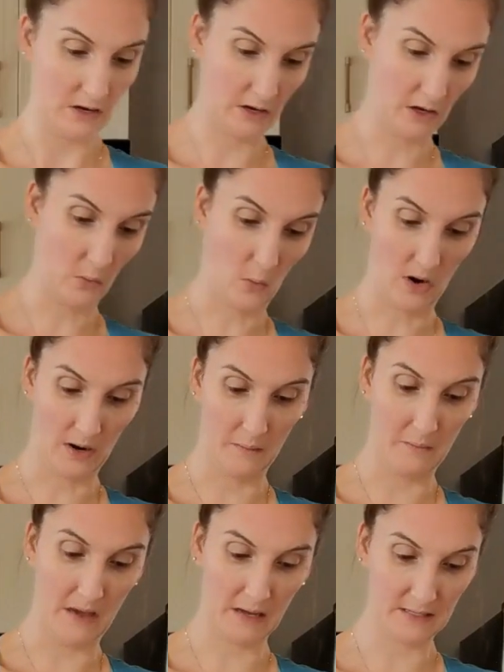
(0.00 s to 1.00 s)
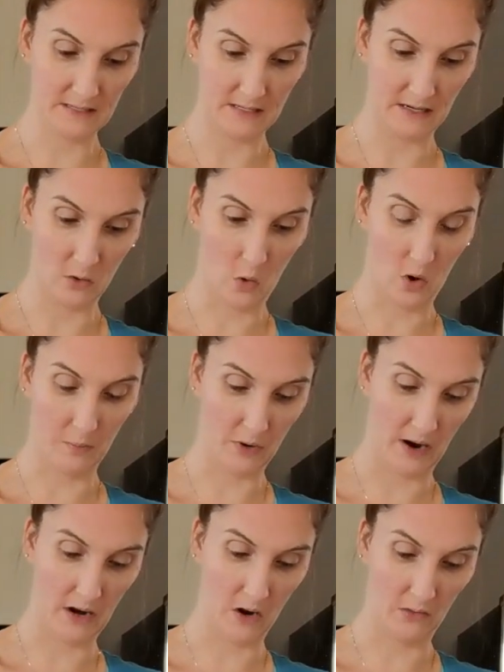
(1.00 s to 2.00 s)
You're going to want to
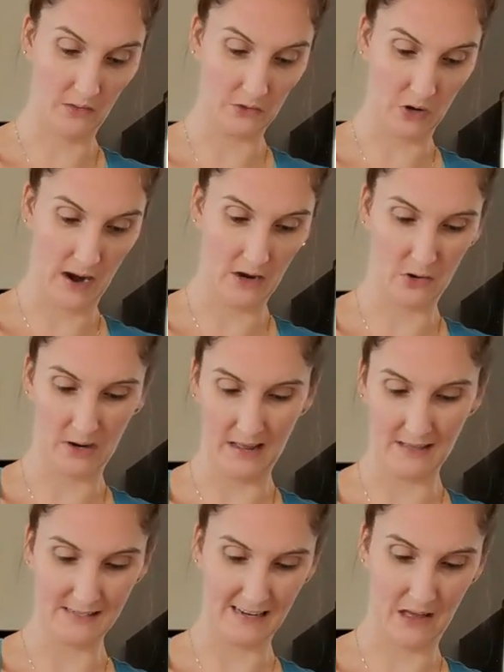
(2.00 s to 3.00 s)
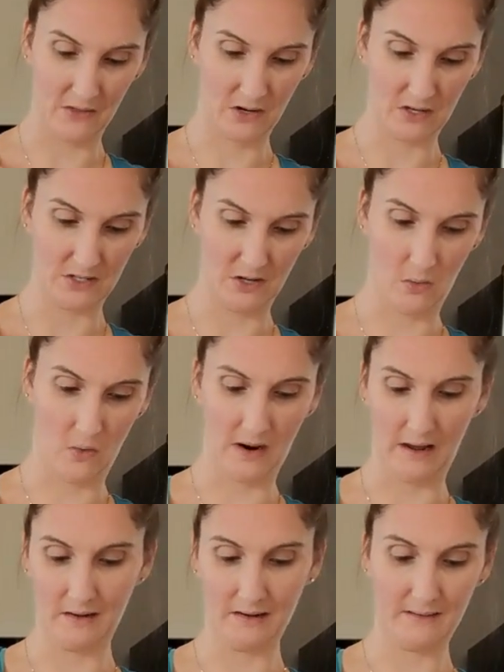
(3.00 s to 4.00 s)
incorporate all the dry ingredients together, because you don't
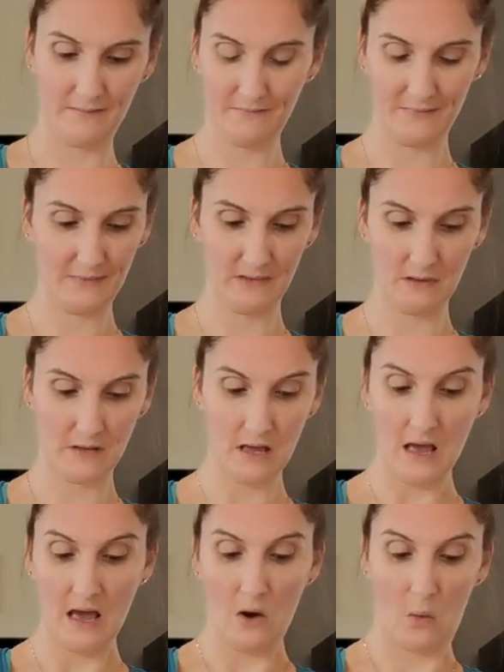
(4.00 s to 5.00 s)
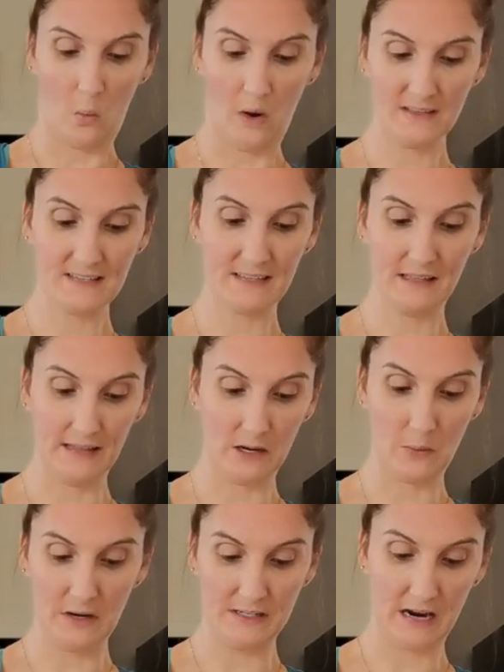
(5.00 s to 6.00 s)
want to, once the
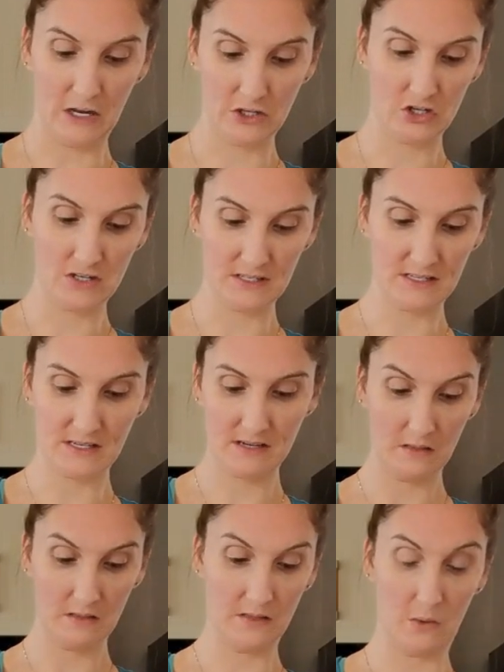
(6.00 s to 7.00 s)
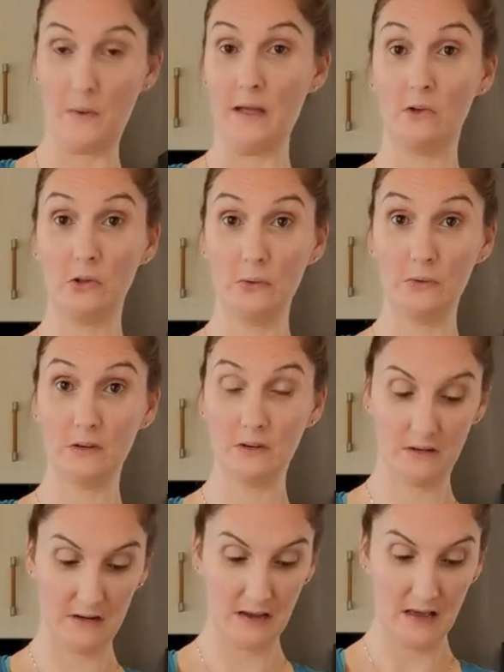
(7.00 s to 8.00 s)
liquid touches the wheat gluten,
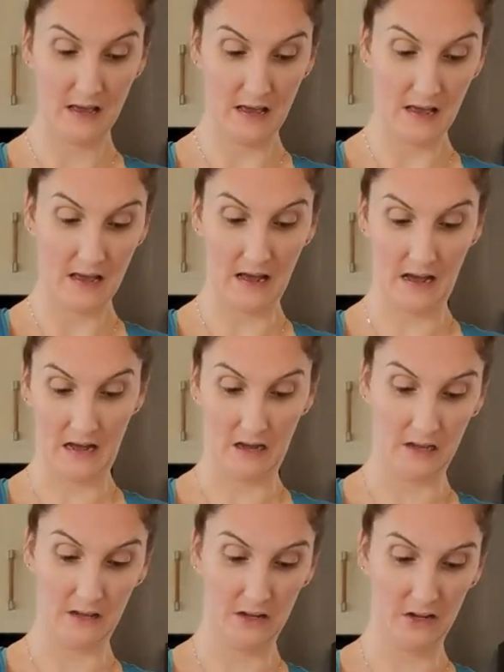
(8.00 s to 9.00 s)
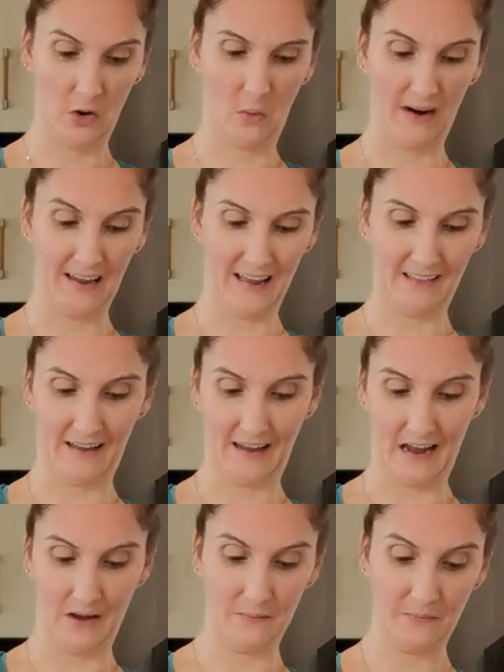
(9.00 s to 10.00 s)
you don't want to get like
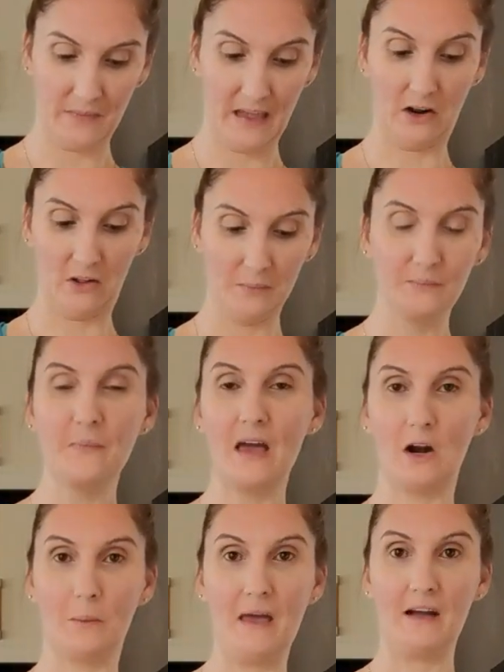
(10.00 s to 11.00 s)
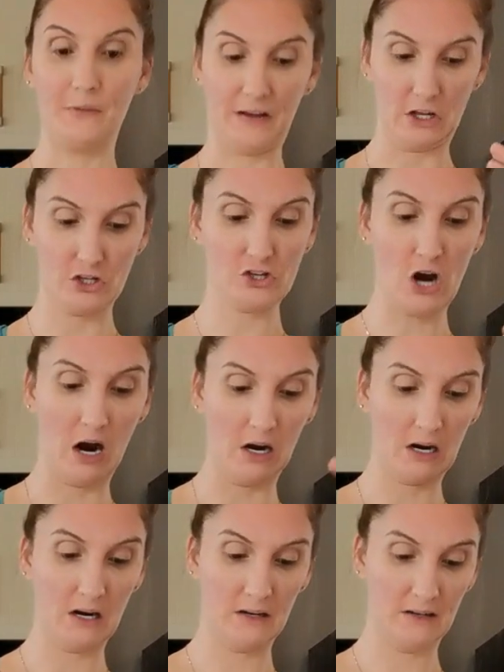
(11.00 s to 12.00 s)
it'll make like a
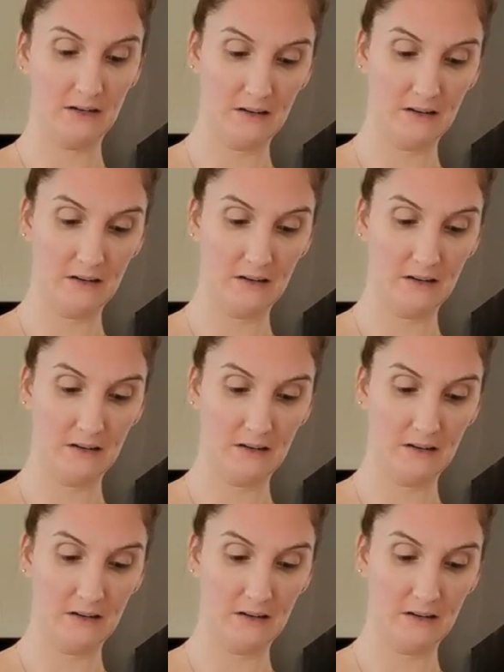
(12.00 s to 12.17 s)
chunk